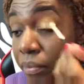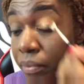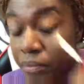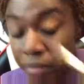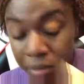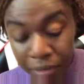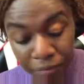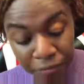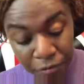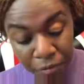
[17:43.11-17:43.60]

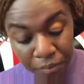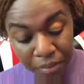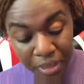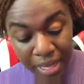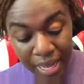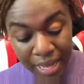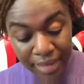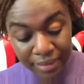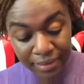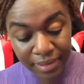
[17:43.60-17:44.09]
But for
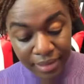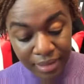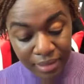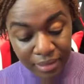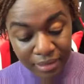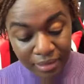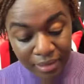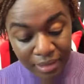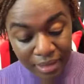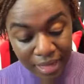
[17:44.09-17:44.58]
me, I
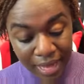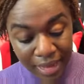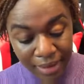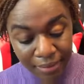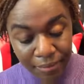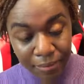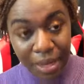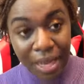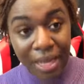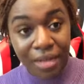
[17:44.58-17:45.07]
tend to
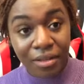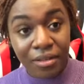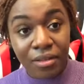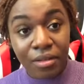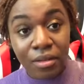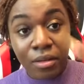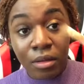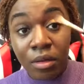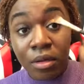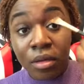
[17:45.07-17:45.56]
like my
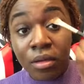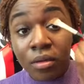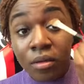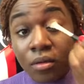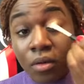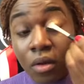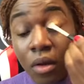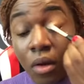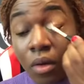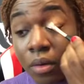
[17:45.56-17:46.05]
look
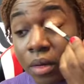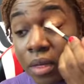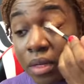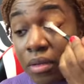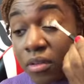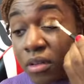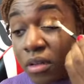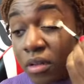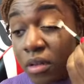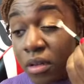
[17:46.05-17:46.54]

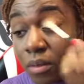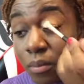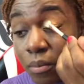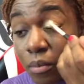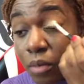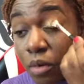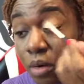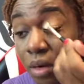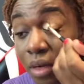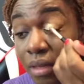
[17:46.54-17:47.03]
always to look
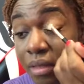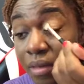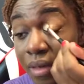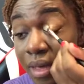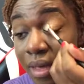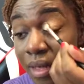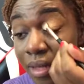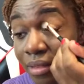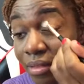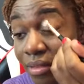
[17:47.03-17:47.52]
more
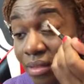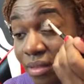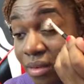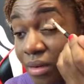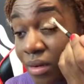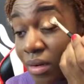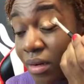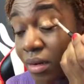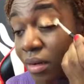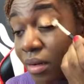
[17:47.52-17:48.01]
intense
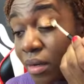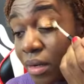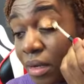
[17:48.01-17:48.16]
here.